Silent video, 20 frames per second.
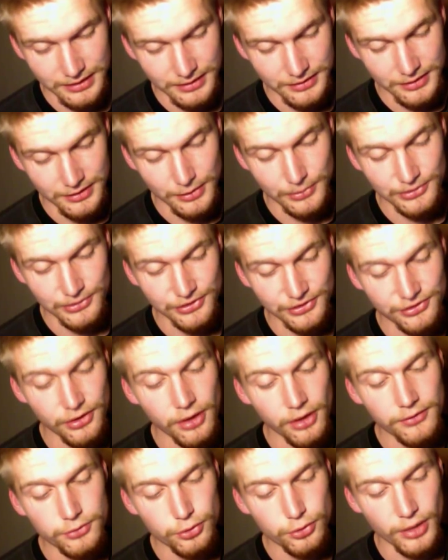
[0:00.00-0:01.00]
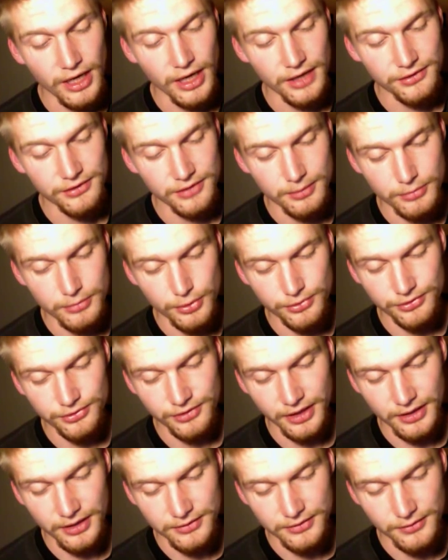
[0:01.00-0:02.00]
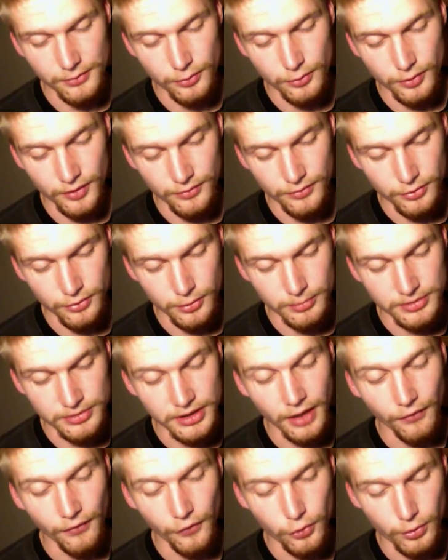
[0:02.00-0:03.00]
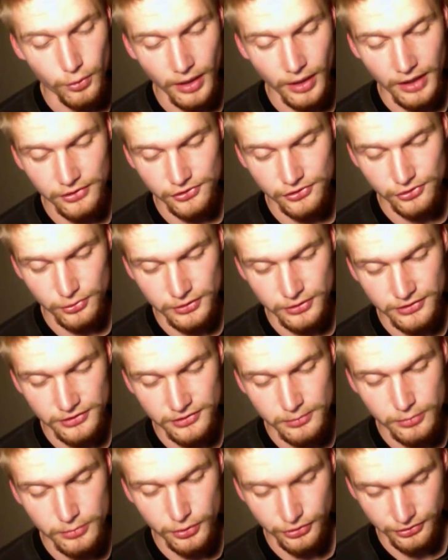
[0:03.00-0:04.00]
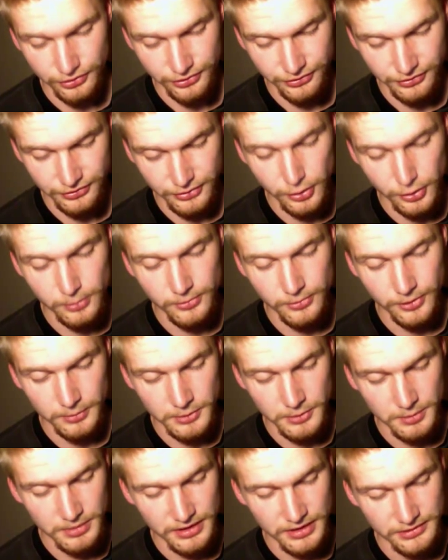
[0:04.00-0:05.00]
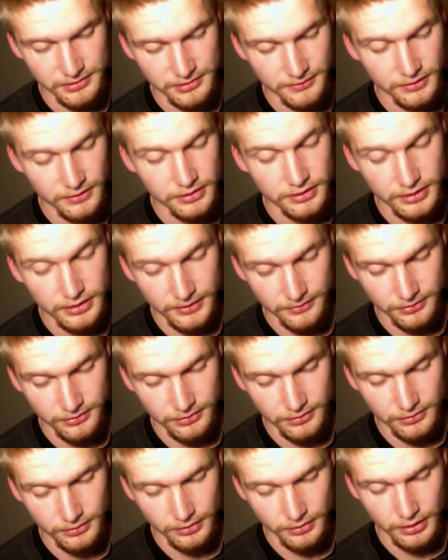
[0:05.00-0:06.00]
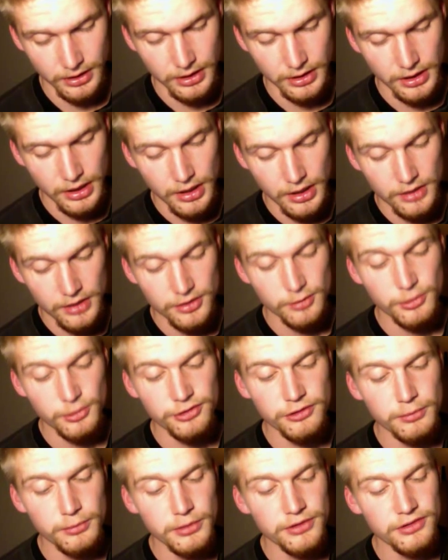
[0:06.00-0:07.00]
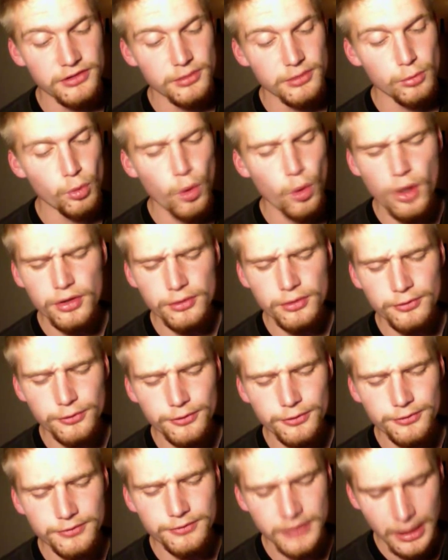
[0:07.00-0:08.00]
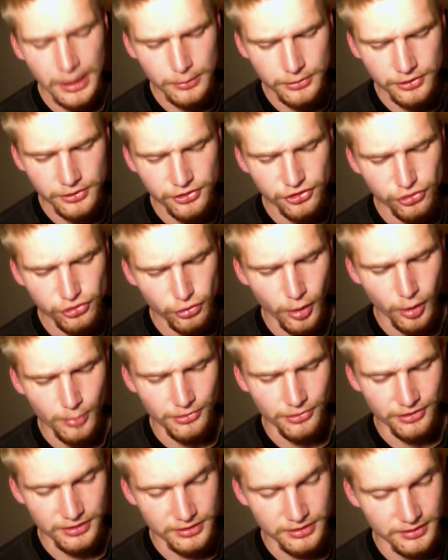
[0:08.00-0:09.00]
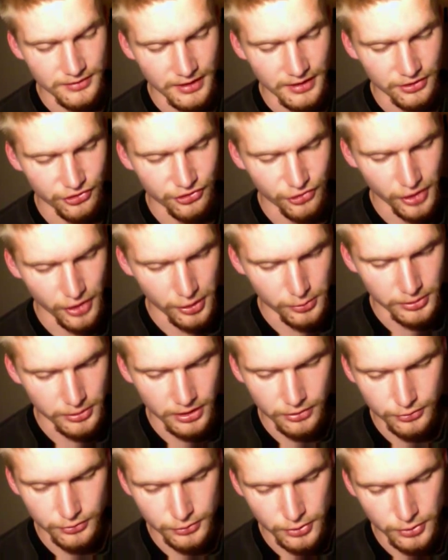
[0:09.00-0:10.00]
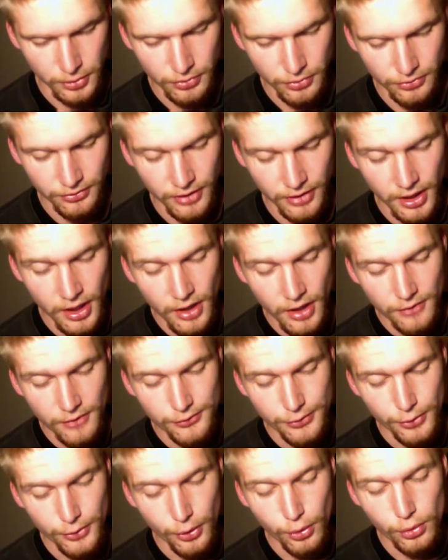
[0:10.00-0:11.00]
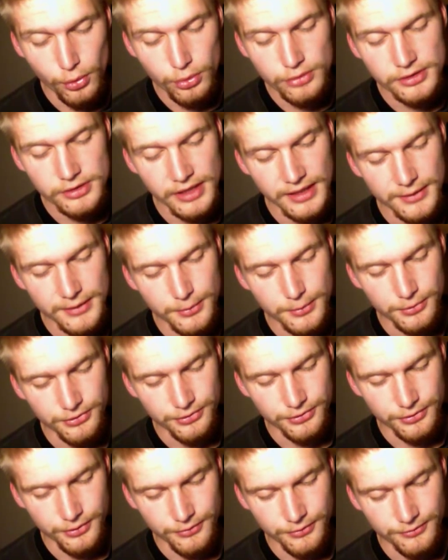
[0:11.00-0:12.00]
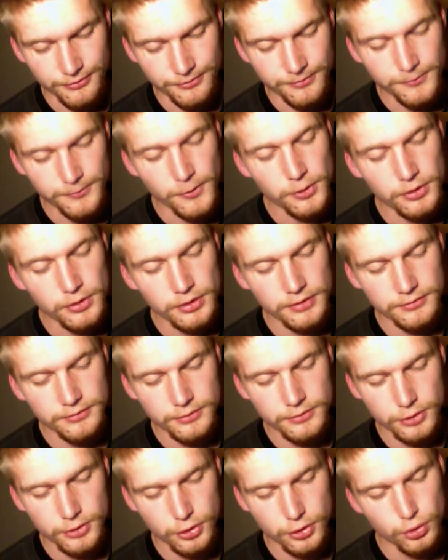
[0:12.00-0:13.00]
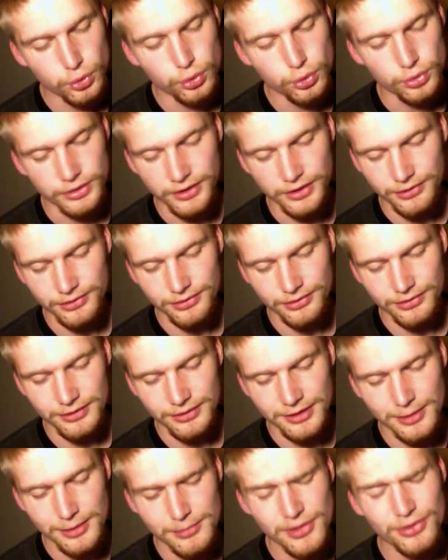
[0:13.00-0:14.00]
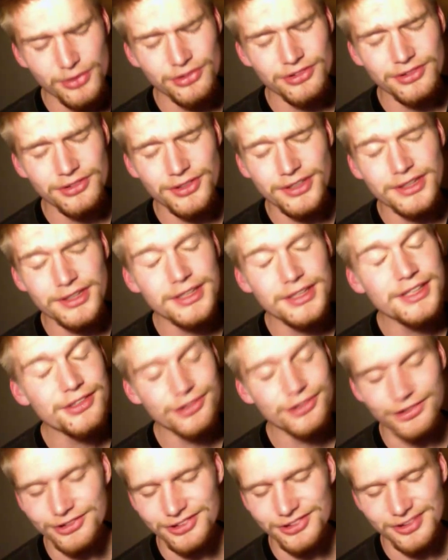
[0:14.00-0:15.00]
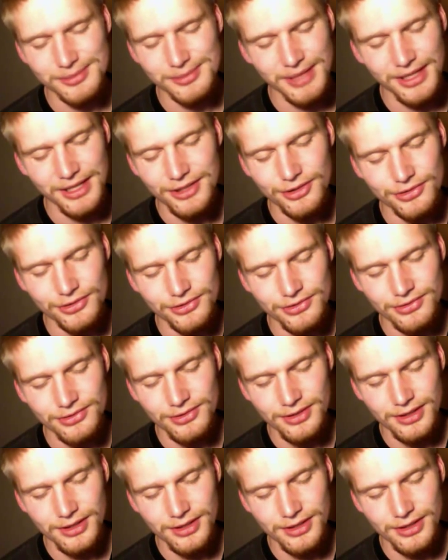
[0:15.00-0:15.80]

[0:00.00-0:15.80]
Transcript: There was a soft grass on both sides of the river, and beyond the grass trees and bushes sloped up the base of the cliffs. There must have been some wonderful flowering shrubs hidden in that shadowy undergrowth, for the whole glade was full of coolness and the most delicious smells.